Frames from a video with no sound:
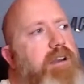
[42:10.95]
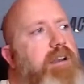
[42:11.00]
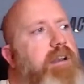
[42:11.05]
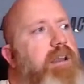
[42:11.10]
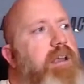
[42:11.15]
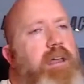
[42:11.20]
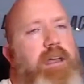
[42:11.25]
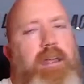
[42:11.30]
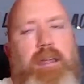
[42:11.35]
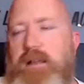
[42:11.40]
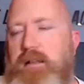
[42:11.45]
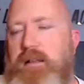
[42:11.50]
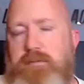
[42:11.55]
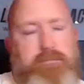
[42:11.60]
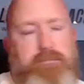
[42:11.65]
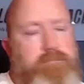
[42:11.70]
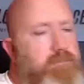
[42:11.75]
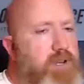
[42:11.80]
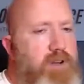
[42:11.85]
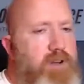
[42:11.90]
And
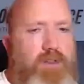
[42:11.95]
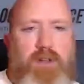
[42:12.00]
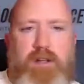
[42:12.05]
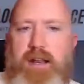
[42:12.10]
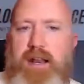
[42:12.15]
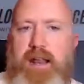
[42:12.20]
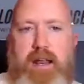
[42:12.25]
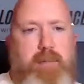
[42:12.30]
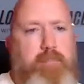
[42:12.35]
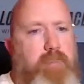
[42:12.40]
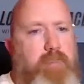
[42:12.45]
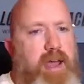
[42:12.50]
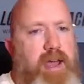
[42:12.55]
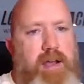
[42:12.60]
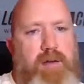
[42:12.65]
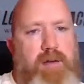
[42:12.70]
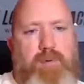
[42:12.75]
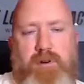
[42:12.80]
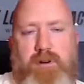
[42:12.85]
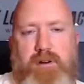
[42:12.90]
you're looking at it
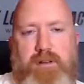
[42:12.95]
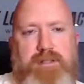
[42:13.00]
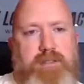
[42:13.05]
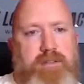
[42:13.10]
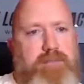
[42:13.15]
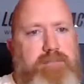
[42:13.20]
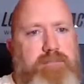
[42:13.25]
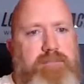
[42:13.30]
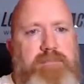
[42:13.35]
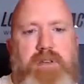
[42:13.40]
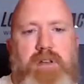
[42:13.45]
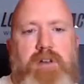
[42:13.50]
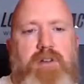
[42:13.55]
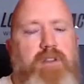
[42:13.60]
backwards.